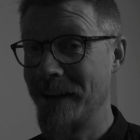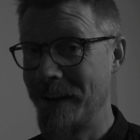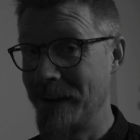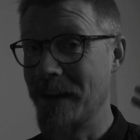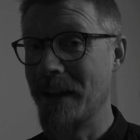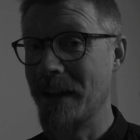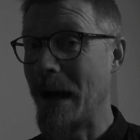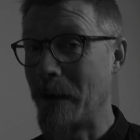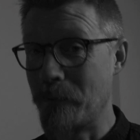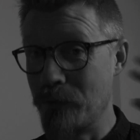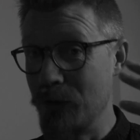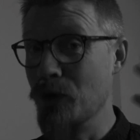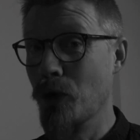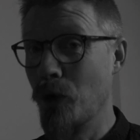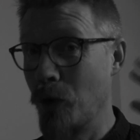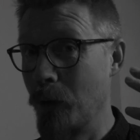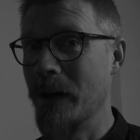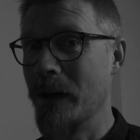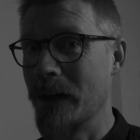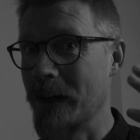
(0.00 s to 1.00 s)

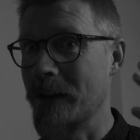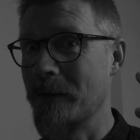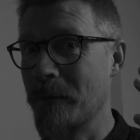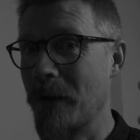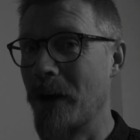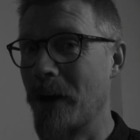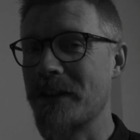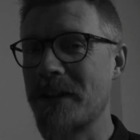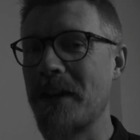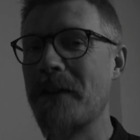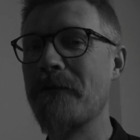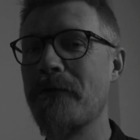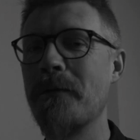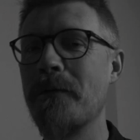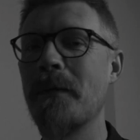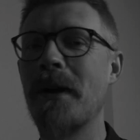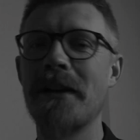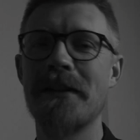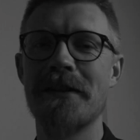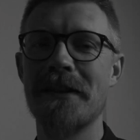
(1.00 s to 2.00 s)
absorbing as much
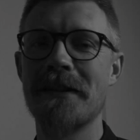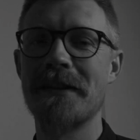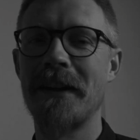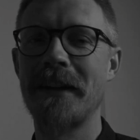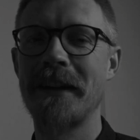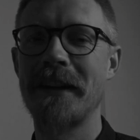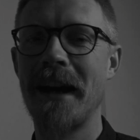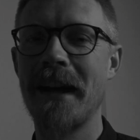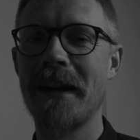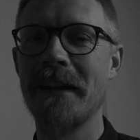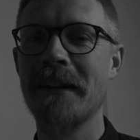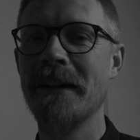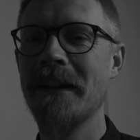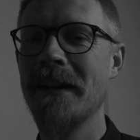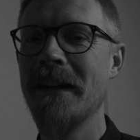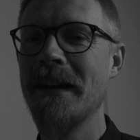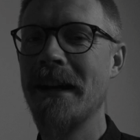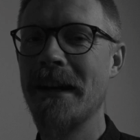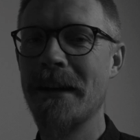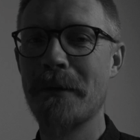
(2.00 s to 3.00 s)
information as I can
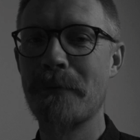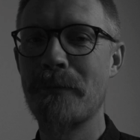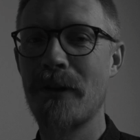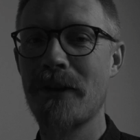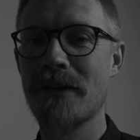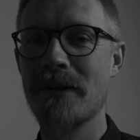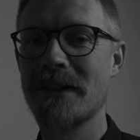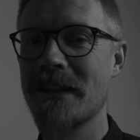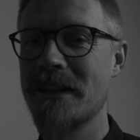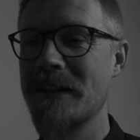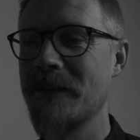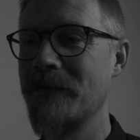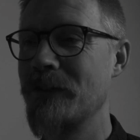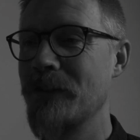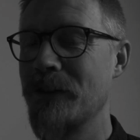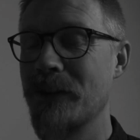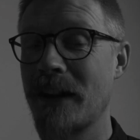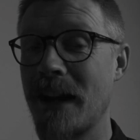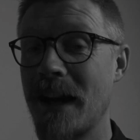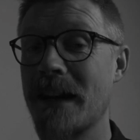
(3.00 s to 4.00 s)
in the process of
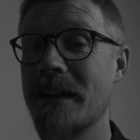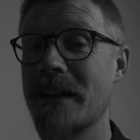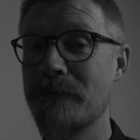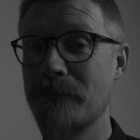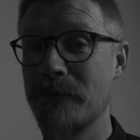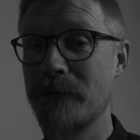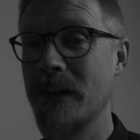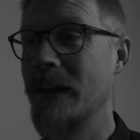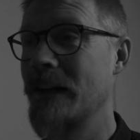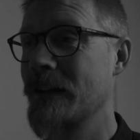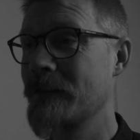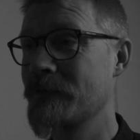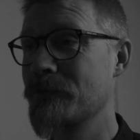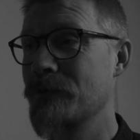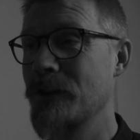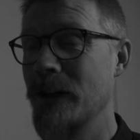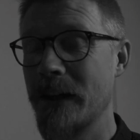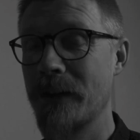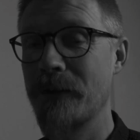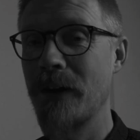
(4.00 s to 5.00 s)
doing that. It's really,
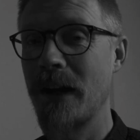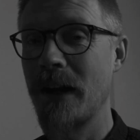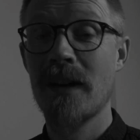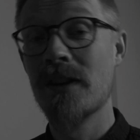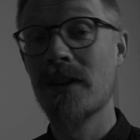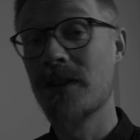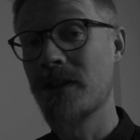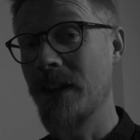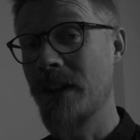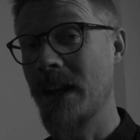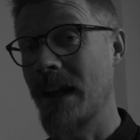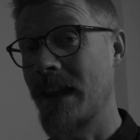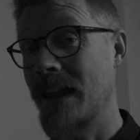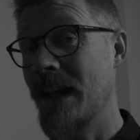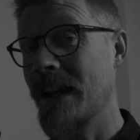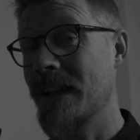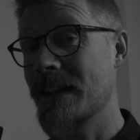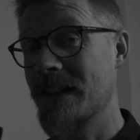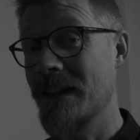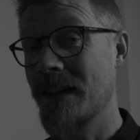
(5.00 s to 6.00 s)
really great. So yeah,
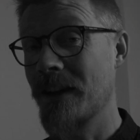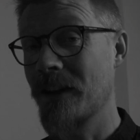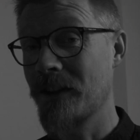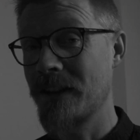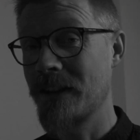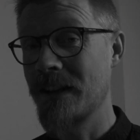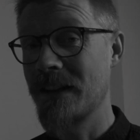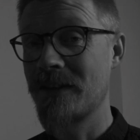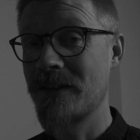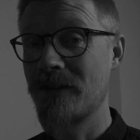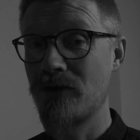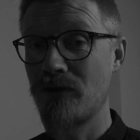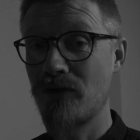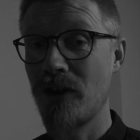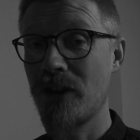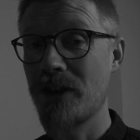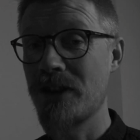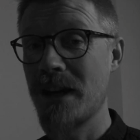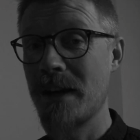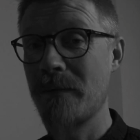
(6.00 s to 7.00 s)
that is the artist
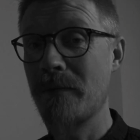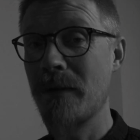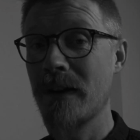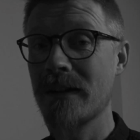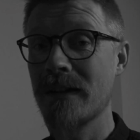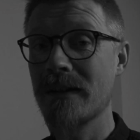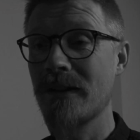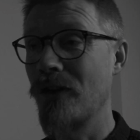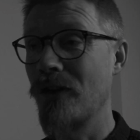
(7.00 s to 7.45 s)
Tri.shiba on